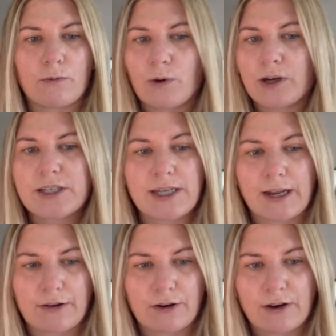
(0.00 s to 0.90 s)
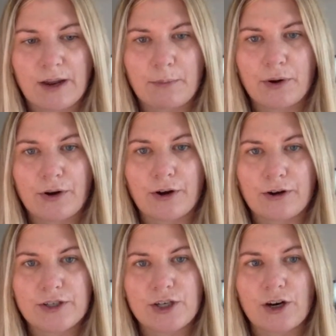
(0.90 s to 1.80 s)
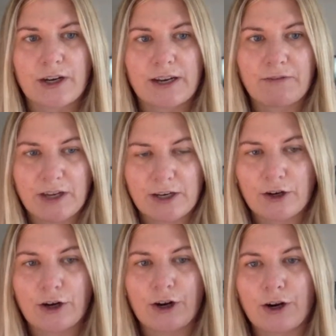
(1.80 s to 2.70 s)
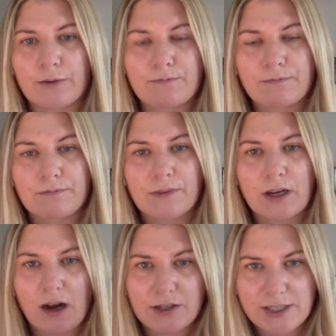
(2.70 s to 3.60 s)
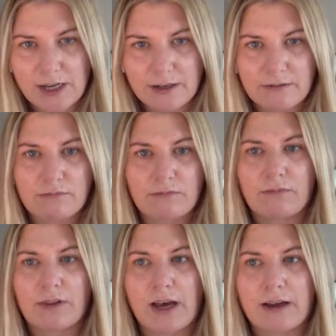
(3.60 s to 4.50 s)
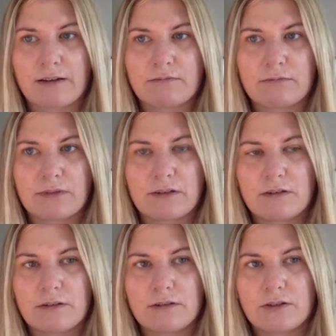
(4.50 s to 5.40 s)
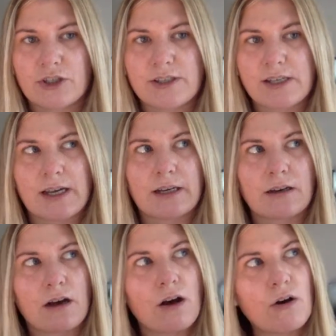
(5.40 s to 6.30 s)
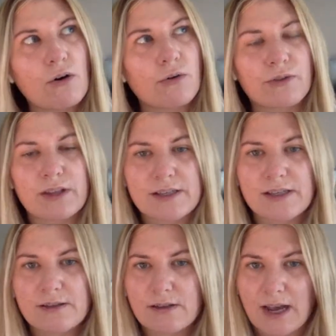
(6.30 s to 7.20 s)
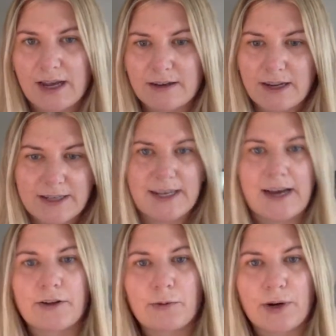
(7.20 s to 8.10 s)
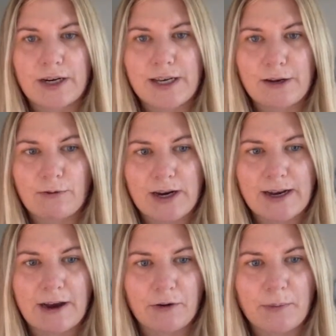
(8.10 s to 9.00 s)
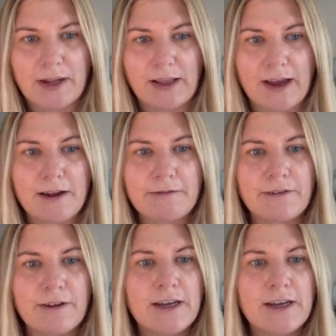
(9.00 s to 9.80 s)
work together and start giving her content that she's like, oh, this is exactly what I need right now in my life.